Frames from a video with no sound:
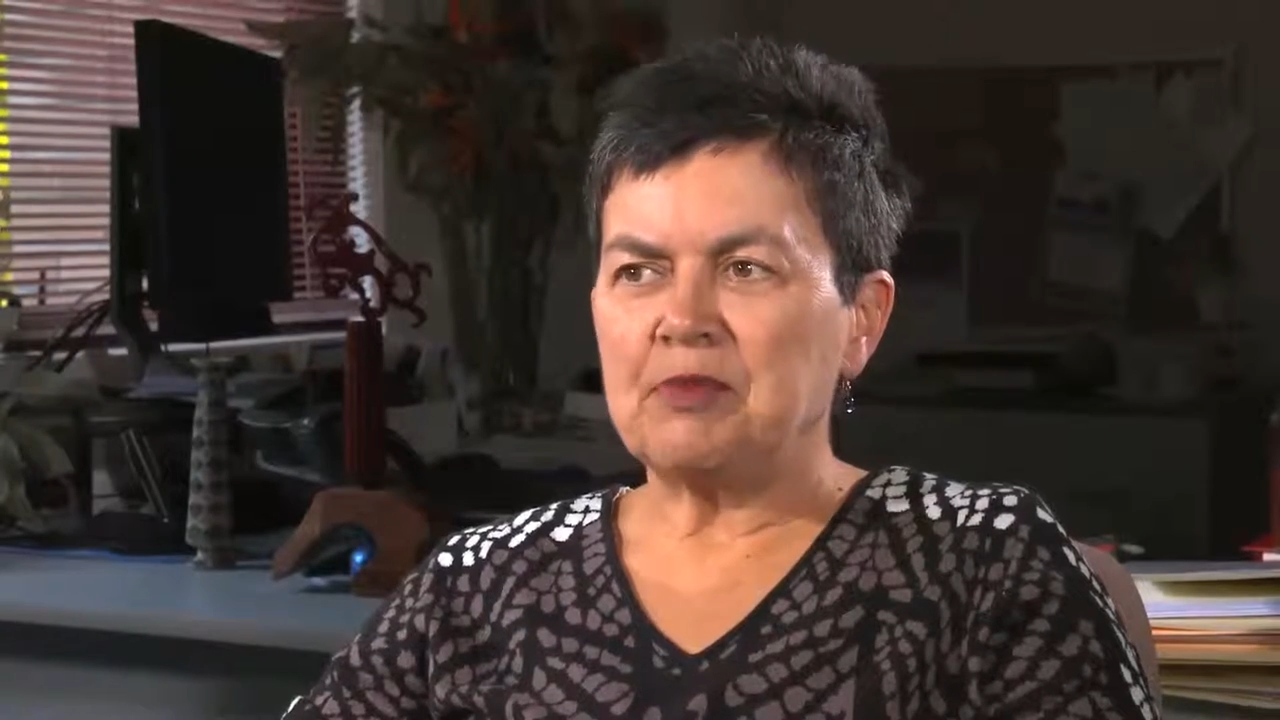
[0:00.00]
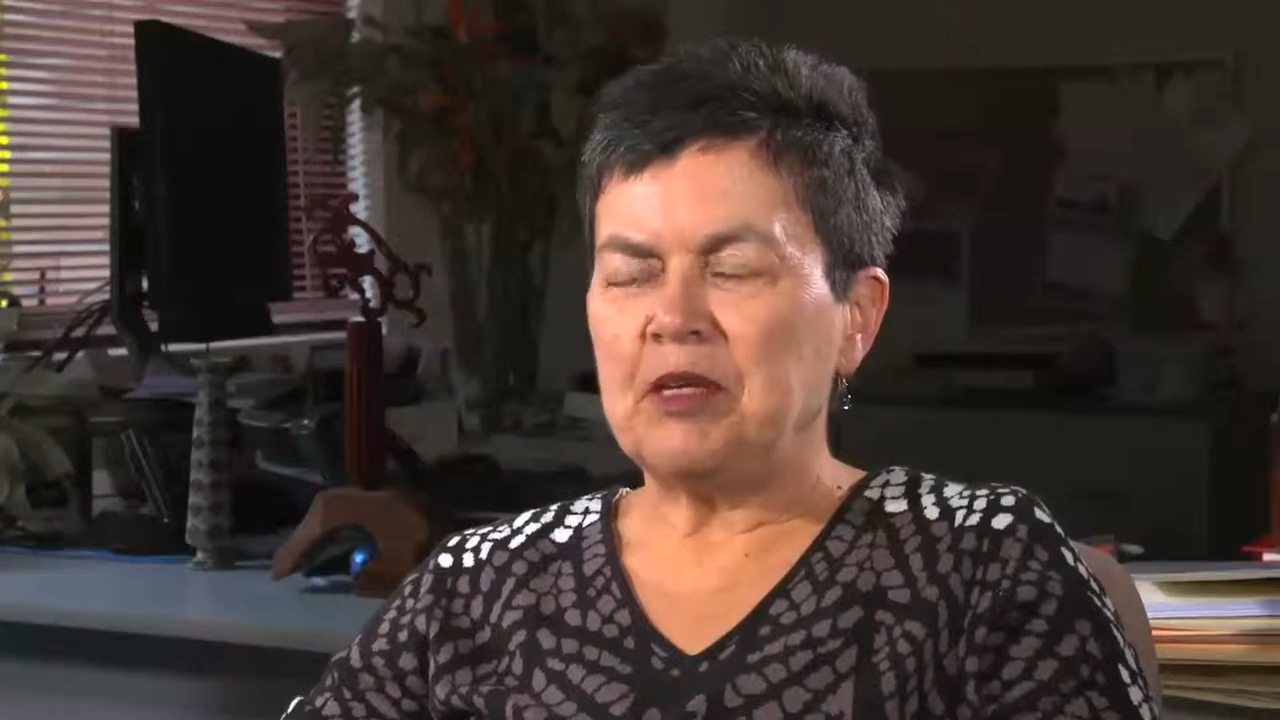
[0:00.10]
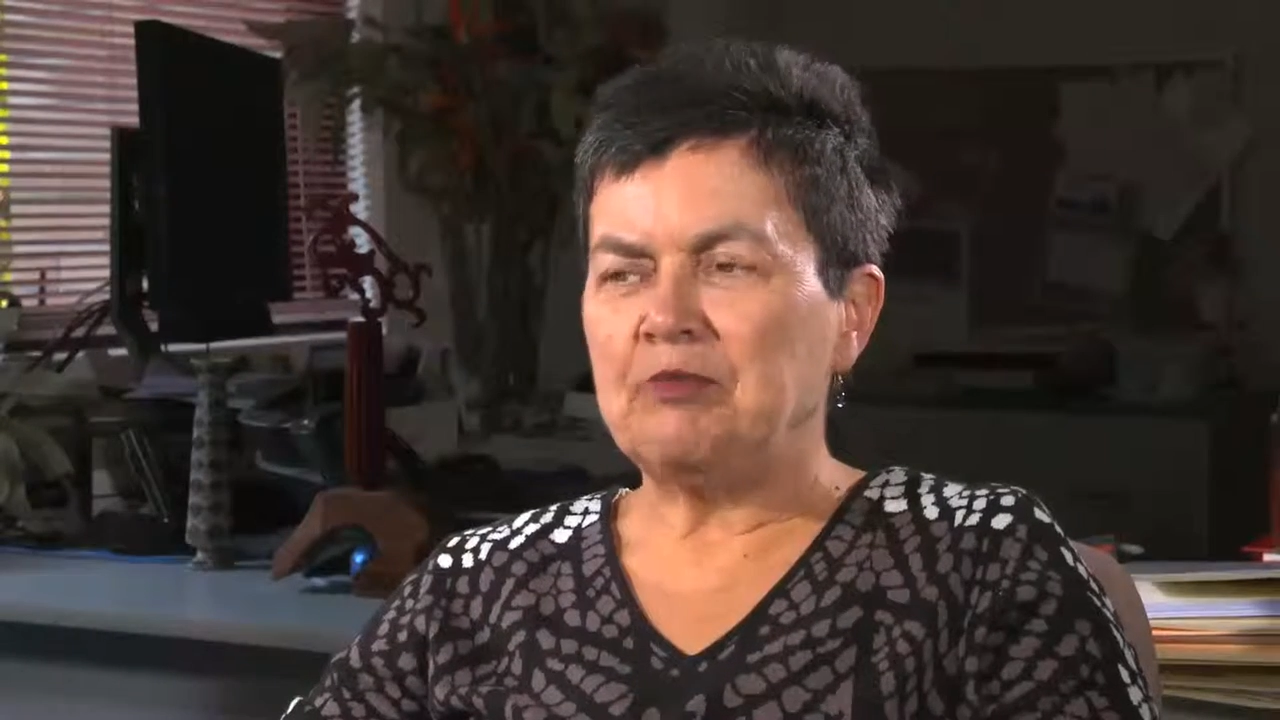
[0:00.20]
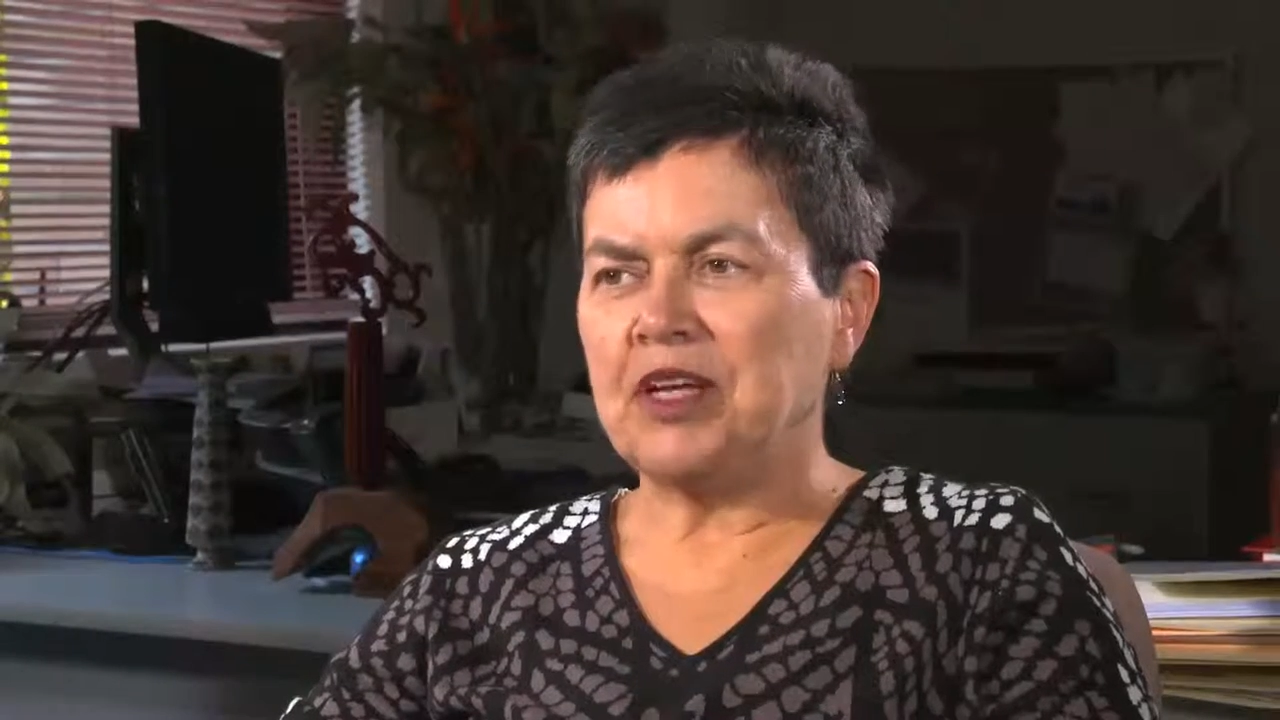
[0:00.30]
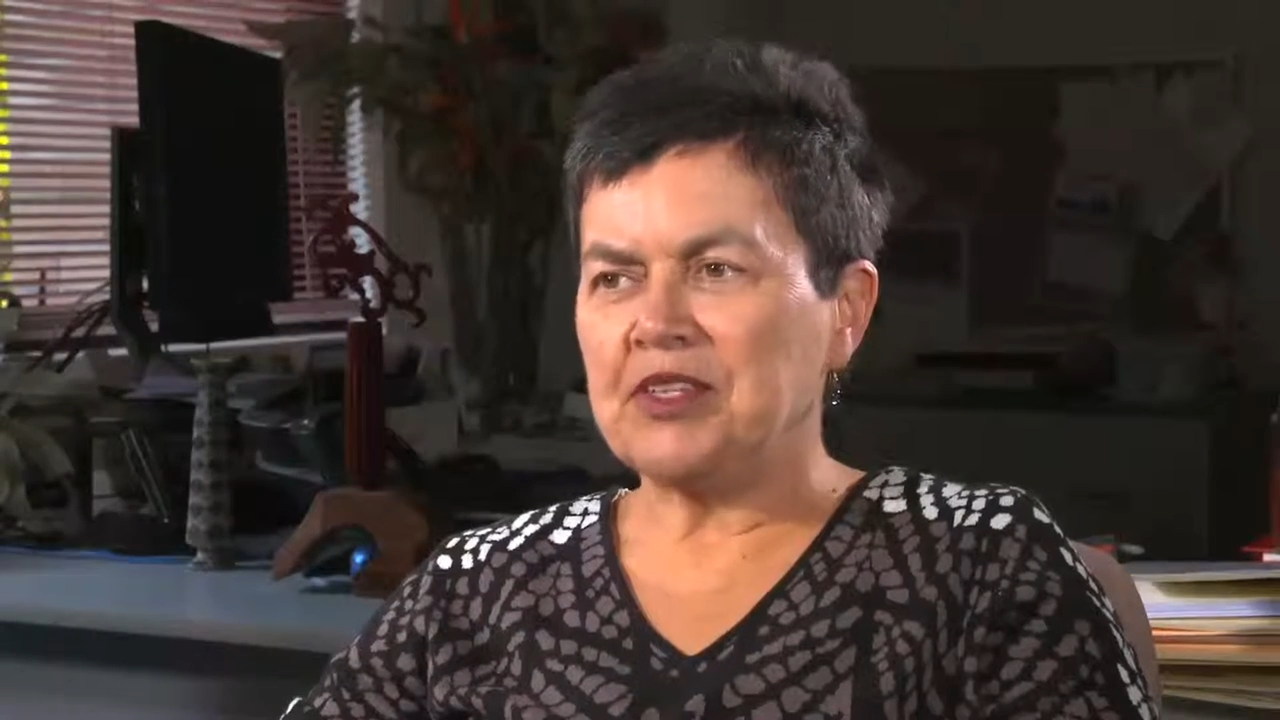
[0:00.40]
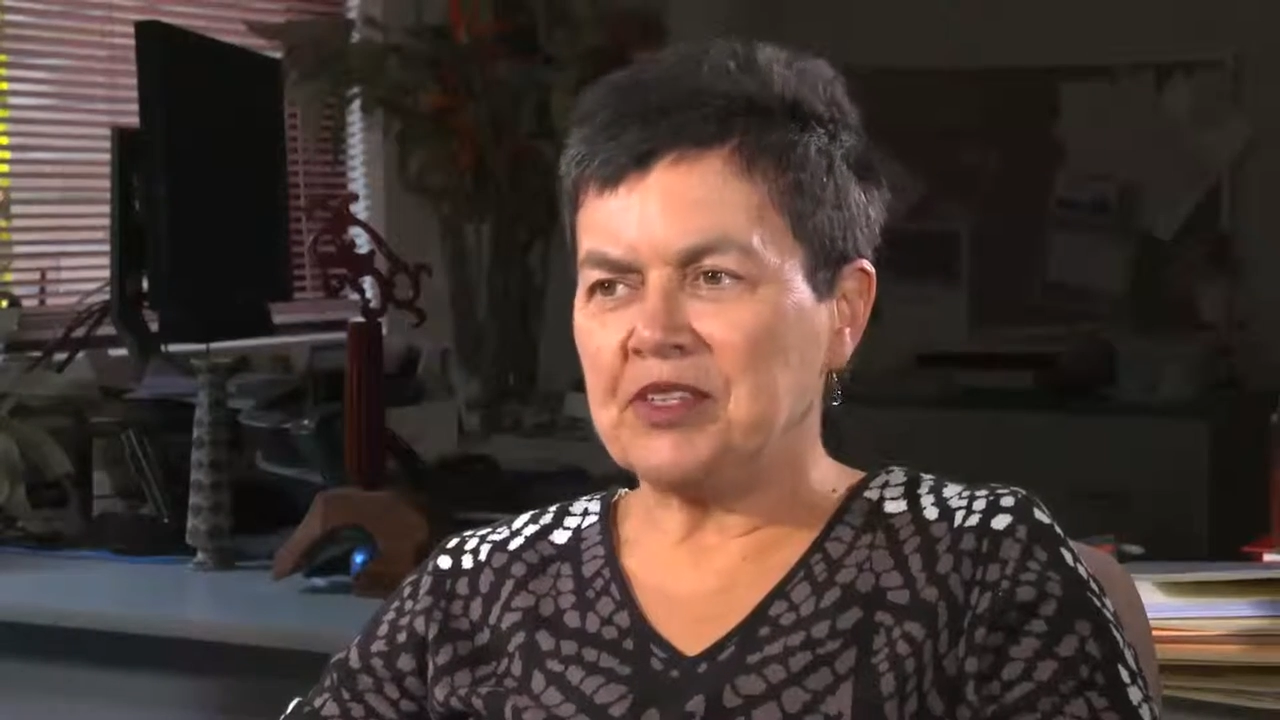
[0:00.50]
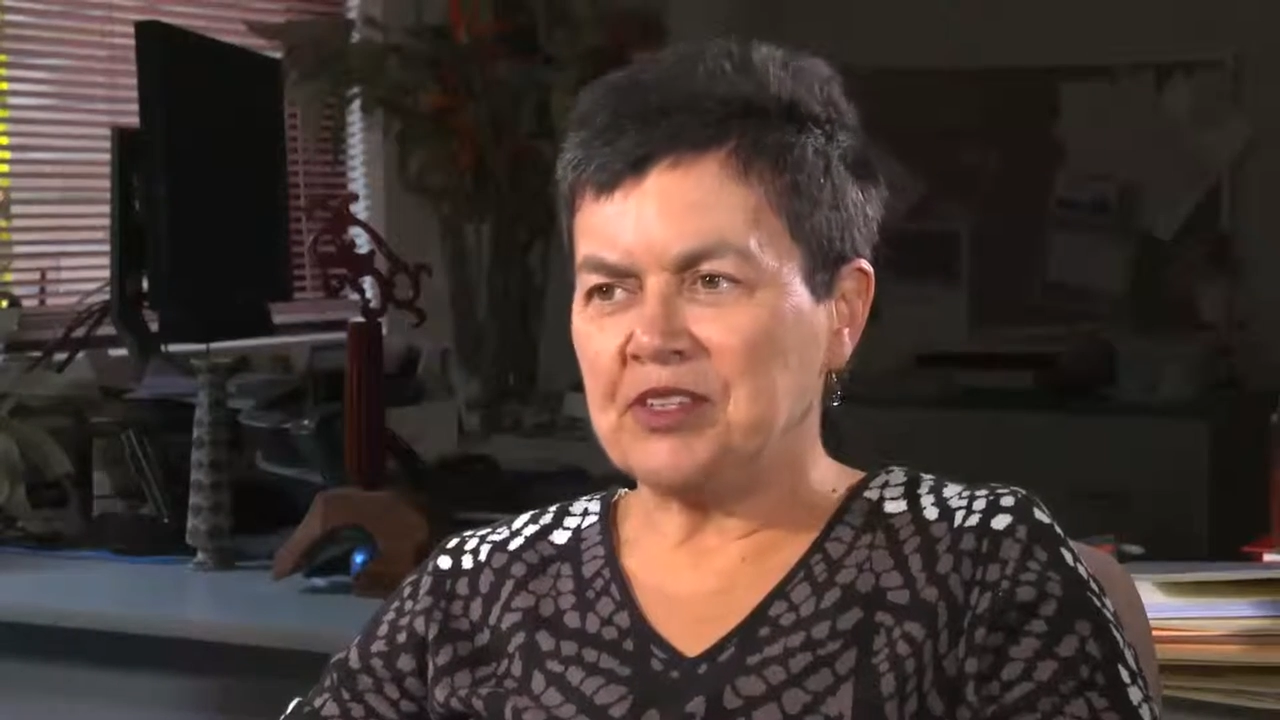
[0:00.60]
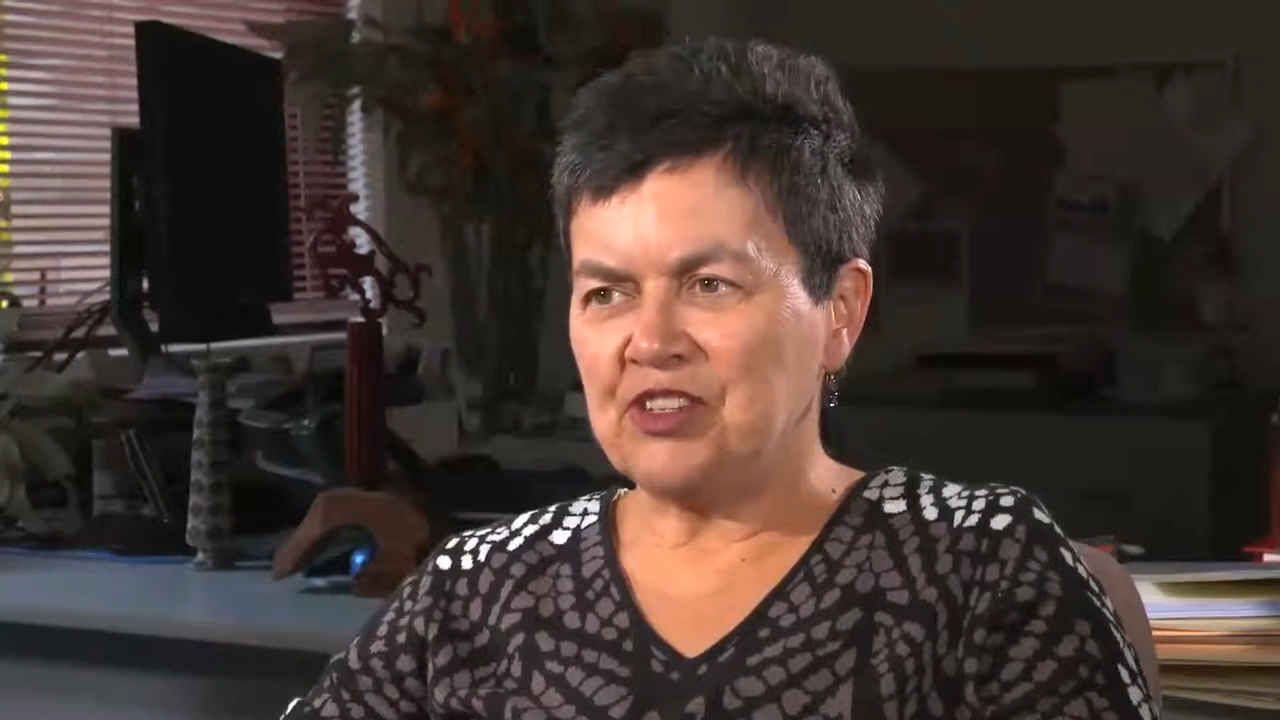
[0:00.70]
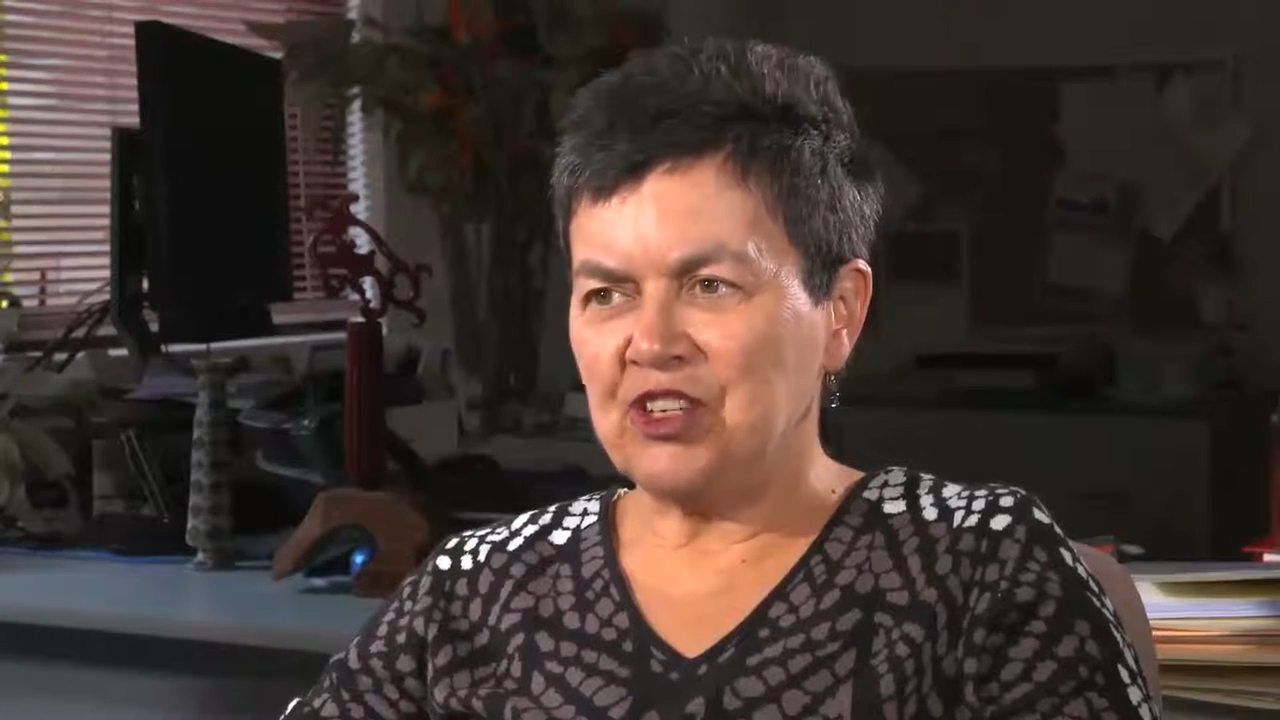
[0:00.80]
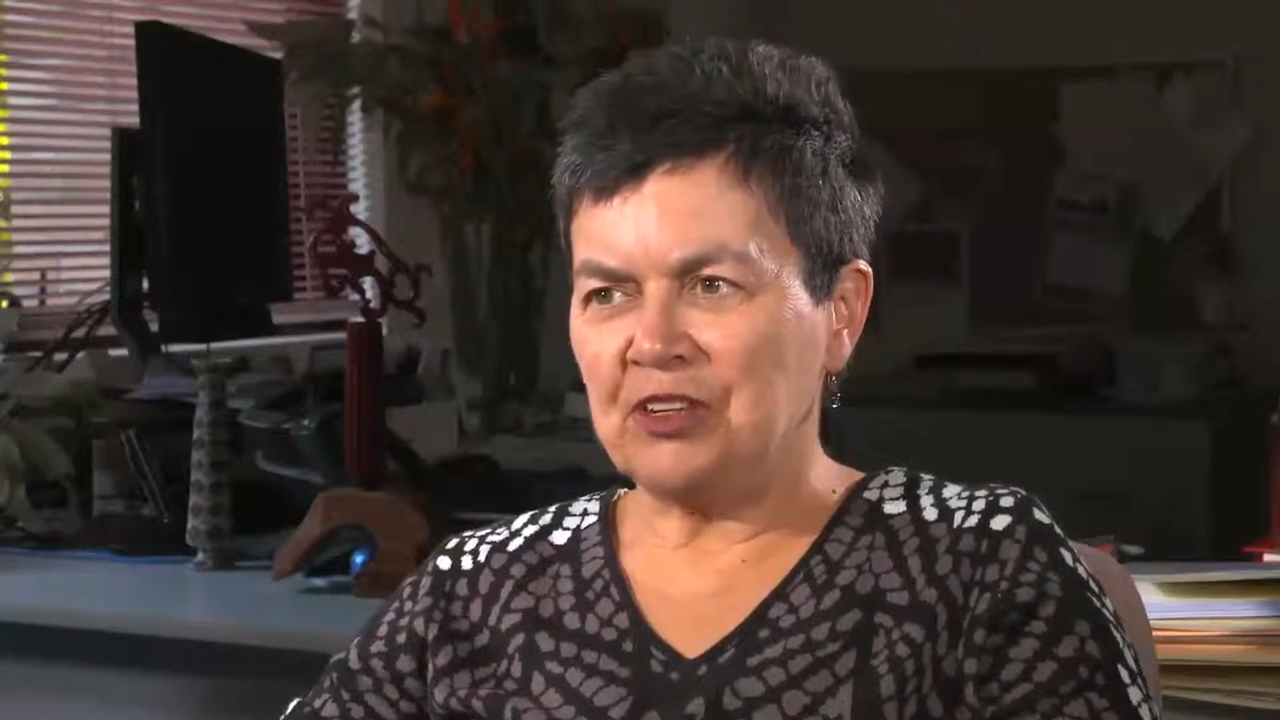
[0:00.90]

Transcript: many places as